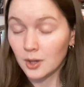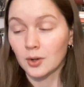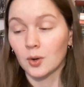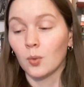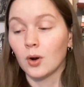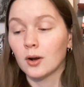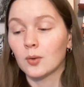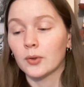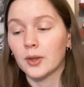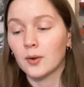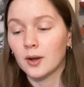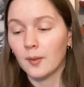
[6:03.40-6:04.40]
underwater
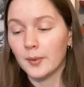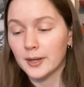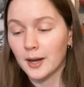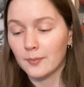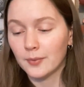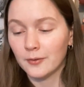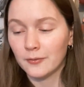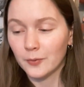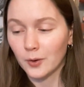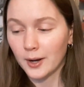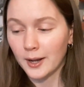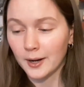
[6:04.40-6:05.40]
without coming up
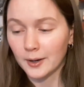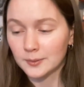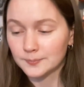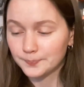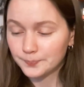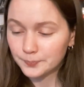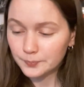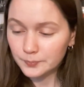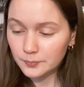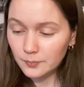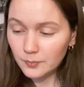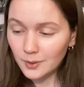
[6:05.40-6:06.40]
for air.
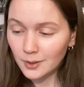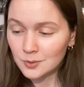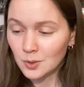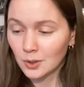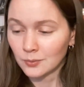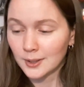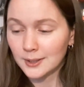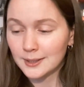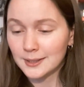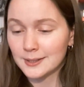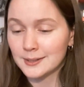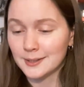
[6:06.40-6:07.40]
So it
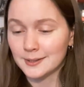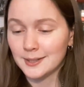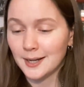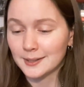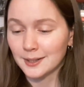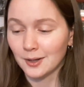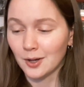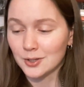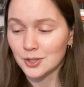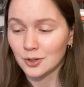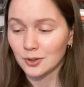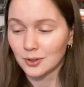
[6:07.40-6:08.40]
really is a
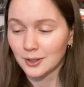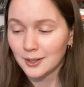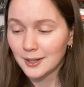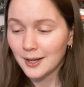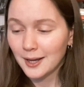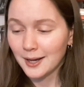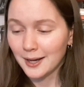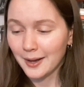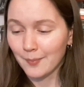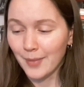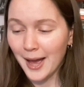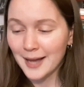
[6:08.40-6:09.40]
technological
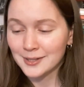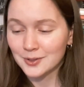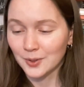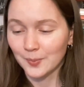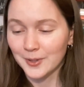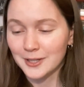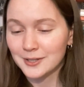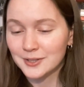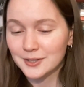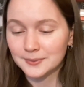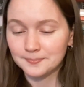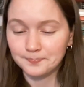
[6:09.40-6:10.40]

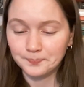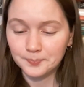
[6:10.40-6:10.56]
masterpiece.